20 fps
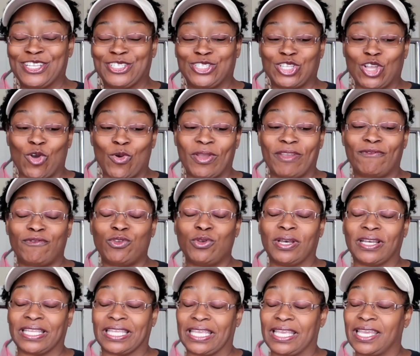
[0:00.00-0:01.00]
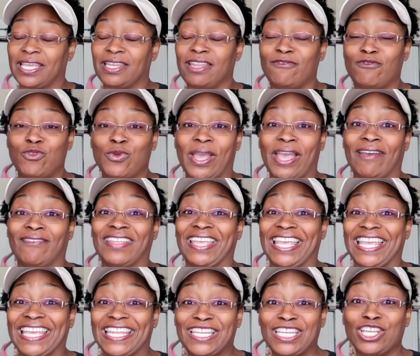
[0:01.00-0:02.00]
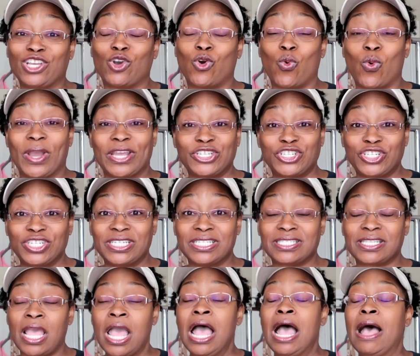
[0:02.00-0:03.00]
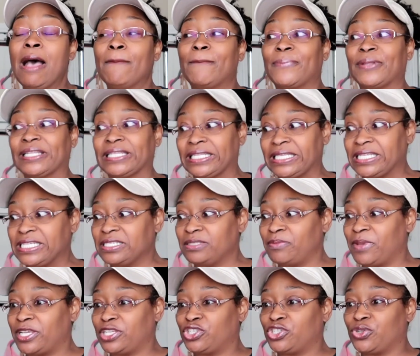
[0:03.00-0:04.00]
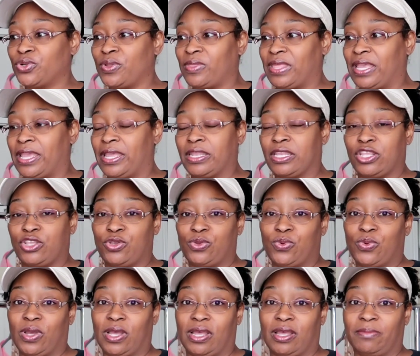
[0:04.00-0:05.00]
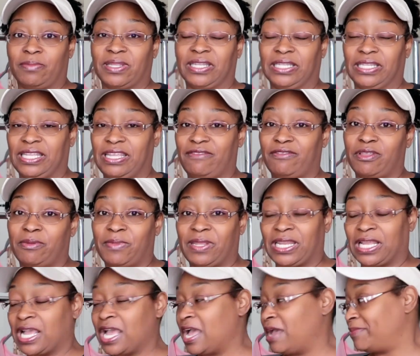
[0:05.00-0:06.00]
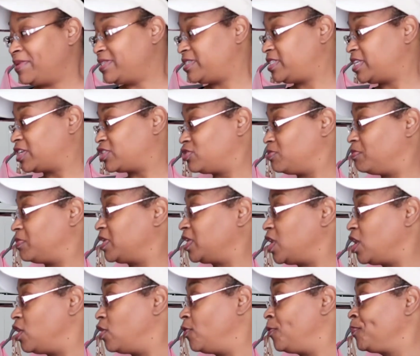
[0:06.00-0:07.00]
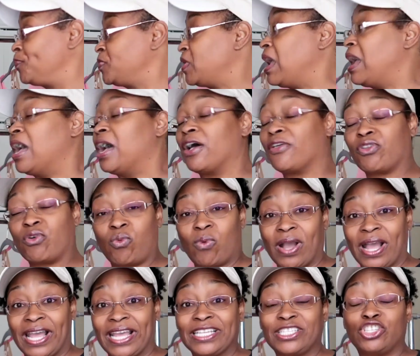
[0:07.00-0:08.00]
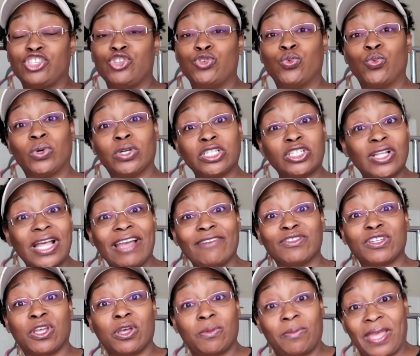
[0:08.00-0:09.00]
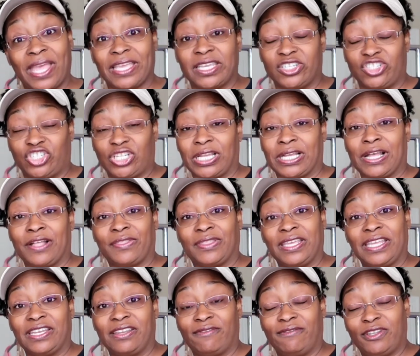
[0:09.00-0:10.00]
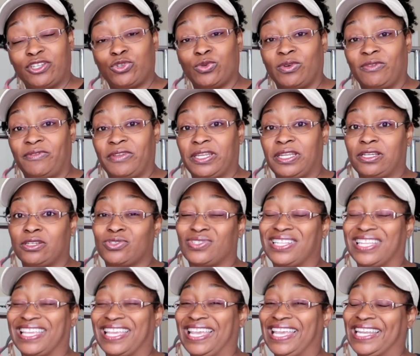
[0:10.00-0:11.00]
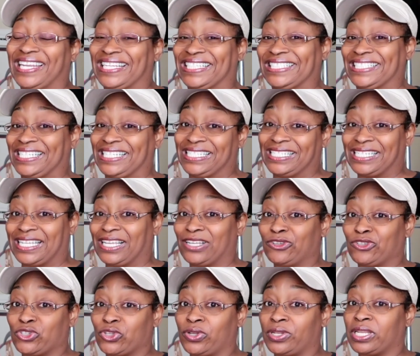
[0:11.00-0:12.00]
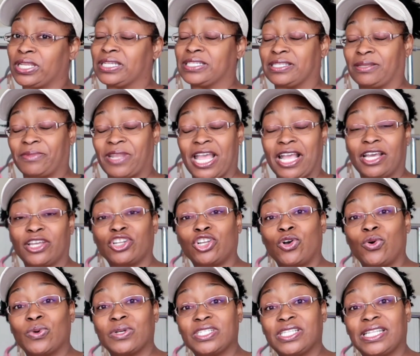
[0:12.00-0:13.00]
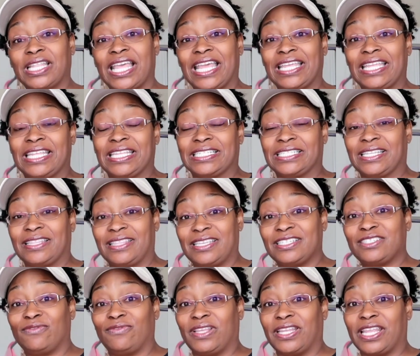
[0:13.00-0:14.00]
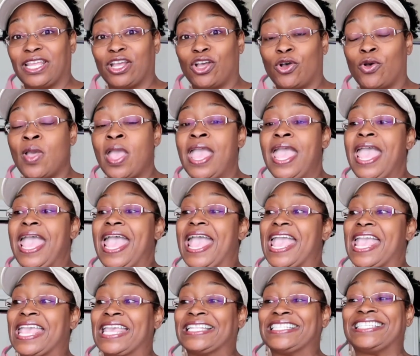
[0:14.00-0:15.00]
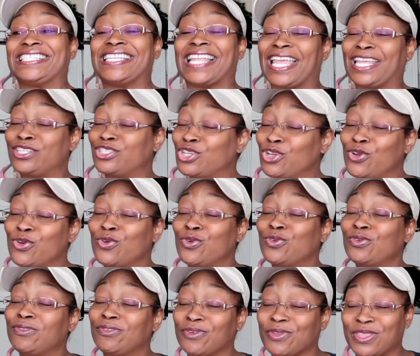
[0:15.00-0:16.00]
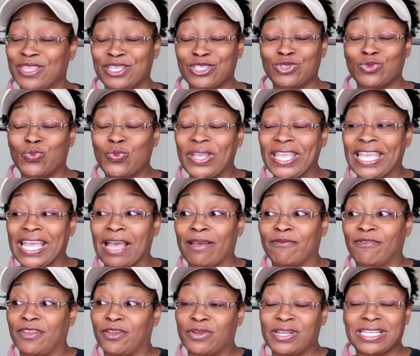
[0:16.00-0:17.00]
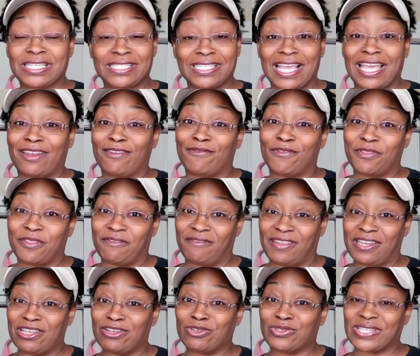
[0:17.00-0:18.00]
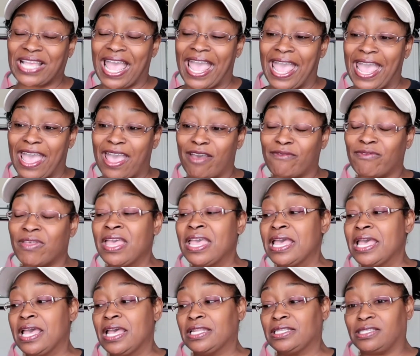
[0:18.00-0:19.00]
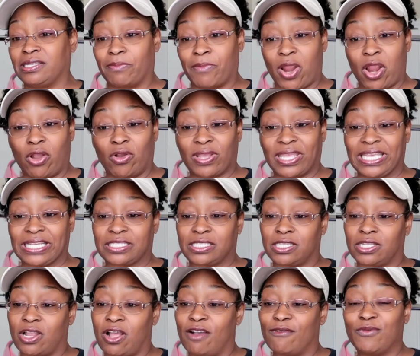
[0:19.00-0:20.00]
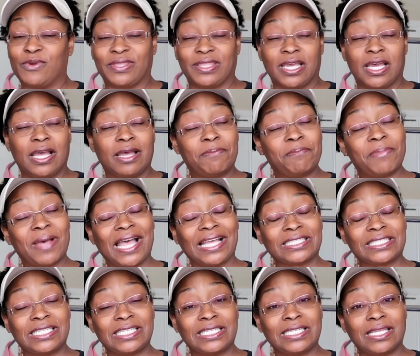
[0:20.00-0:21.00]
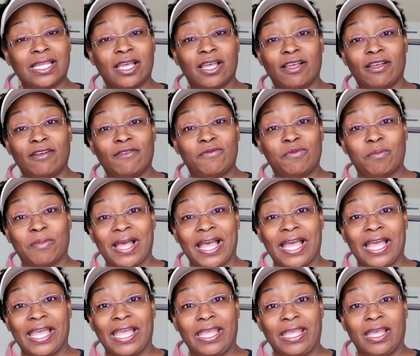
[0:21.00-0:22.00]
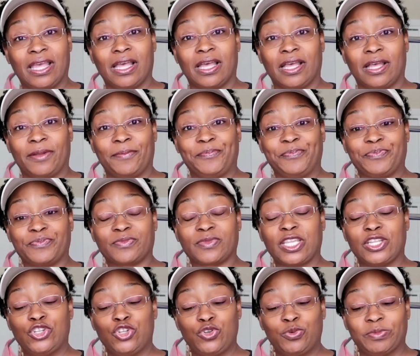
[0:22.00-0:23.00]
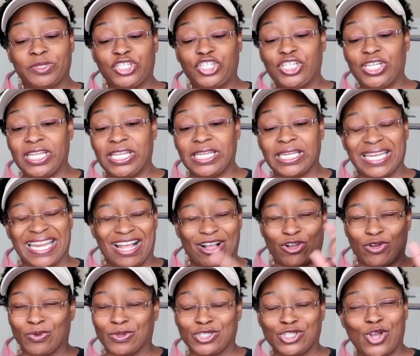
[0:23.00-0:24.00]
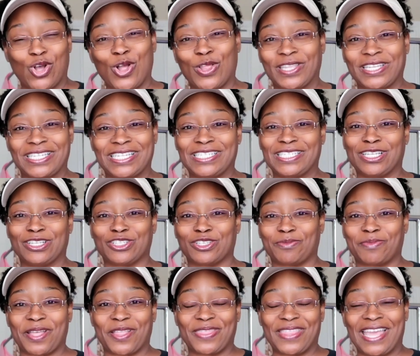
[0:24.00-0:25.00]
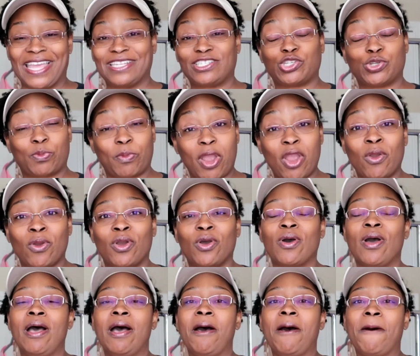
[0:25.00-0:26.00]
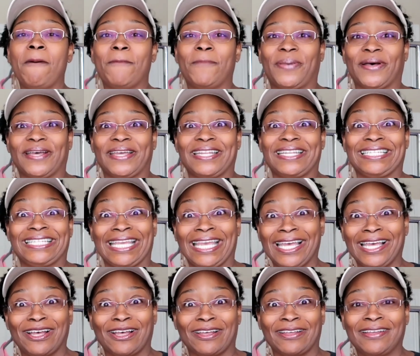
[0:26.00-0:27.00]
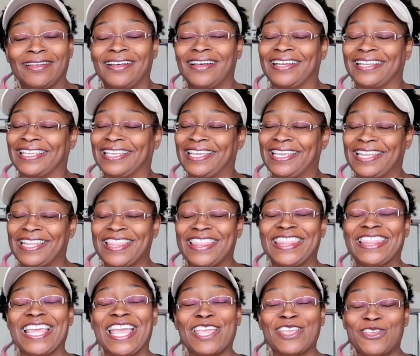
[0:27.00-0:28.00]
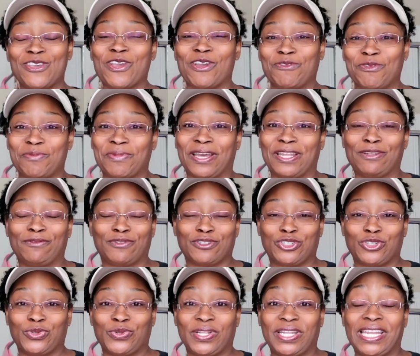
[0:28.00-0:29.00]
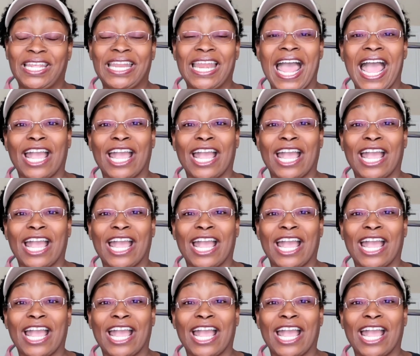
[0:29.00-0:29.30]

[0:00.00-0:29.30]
So if you, again, if you have any questions, please make sure that you leave them in the comment section below. Otherwise, you will have to go back and check out the individual videos to get any details on it, because I'm not going to go into that into this video. And stay tuned for this week. I'm very excited for the videos I have. Tomorrow kicks it off with the unboxing of my new machine, and I'll go into all the details about that tomorrow. But yeah, again, thank you everybody for tuning in.